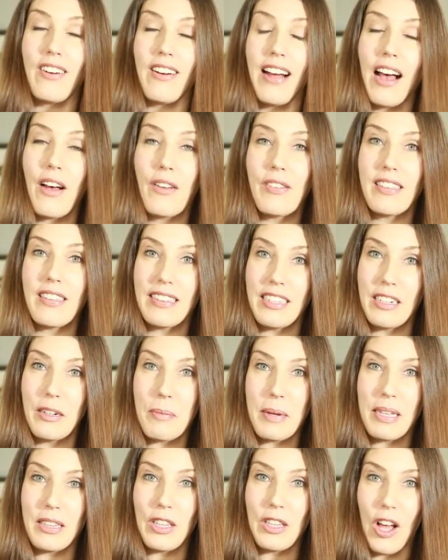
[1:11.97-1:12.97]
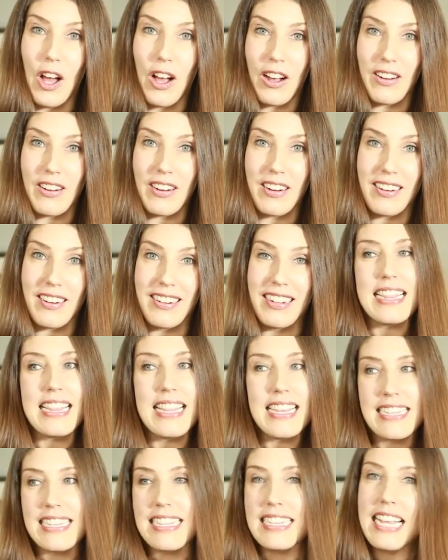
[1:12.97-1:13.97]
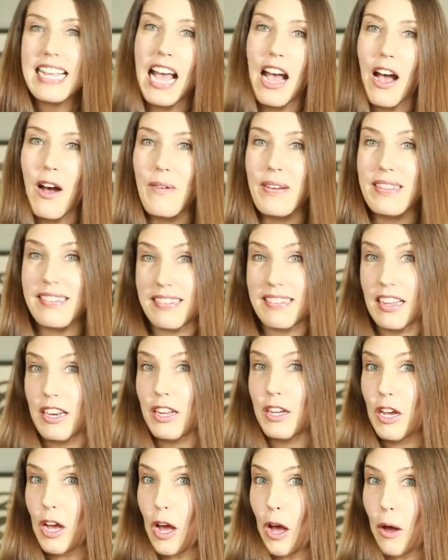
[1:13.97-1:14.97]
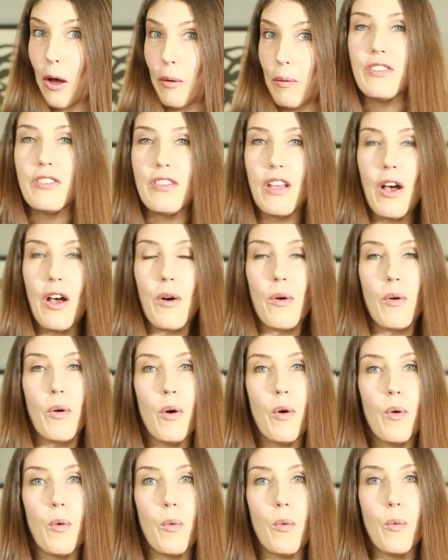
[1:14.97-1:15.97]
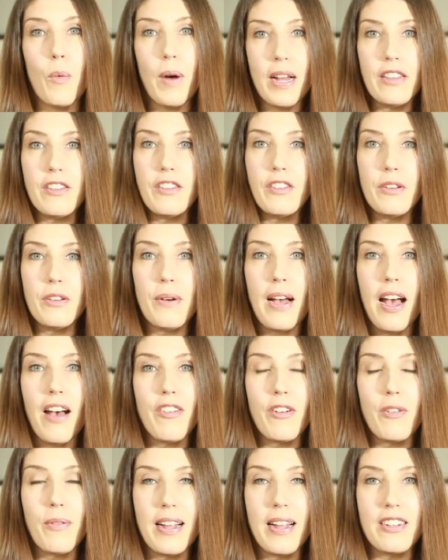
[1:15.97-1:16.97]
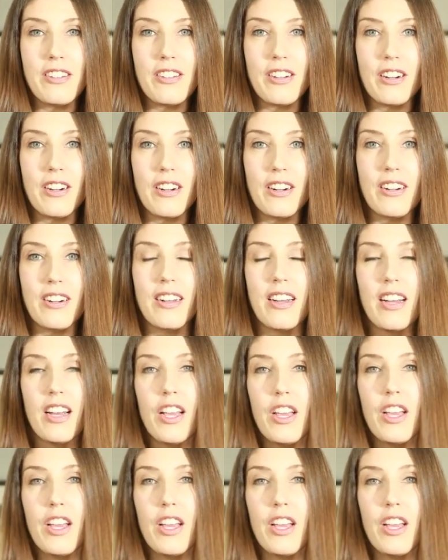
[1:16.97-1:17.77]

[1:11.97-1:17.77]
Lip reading: in our house a little bit longer. This is how it's going to go. So once you have a renter,